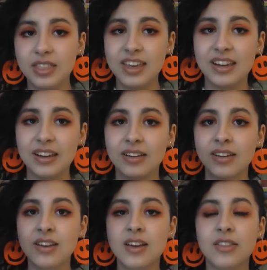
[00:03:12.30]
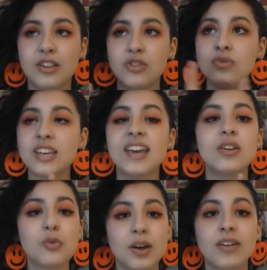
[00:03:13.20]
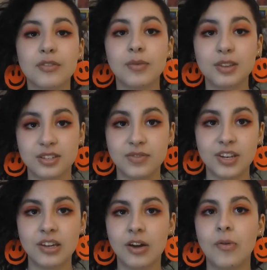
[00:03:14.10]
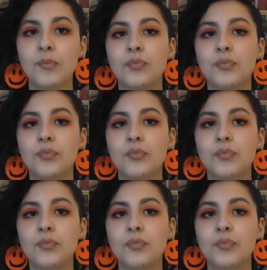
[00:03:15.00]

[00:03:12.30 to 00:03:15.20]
thing that you take away from this video,